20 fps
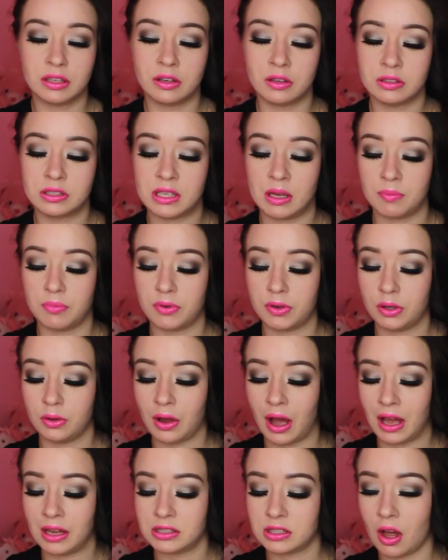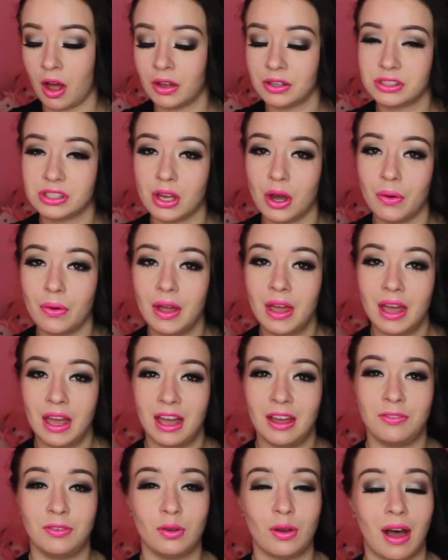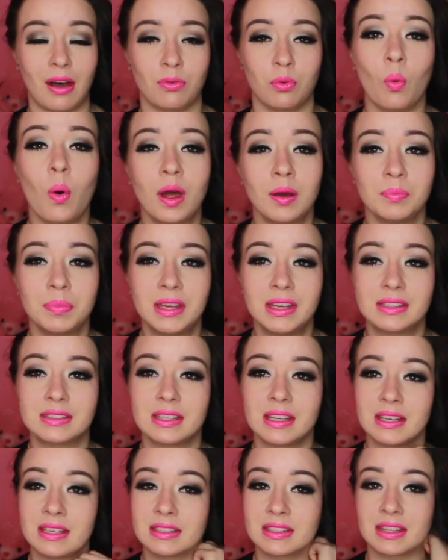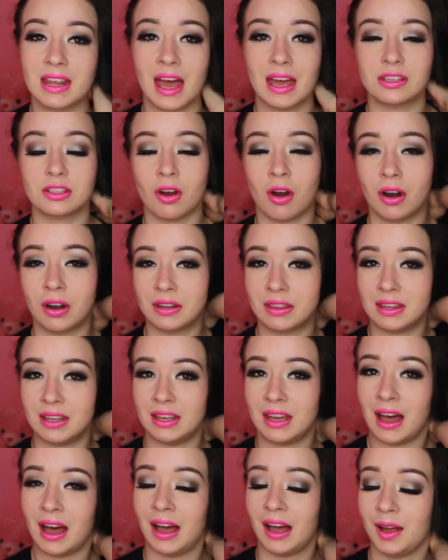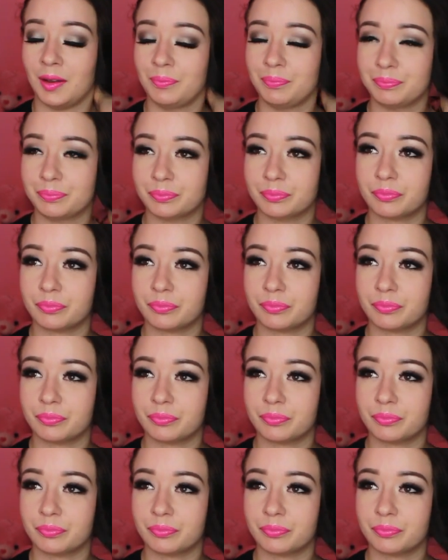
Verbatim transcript: a little tip for you guys. Also, if you have one pieces that are the uh,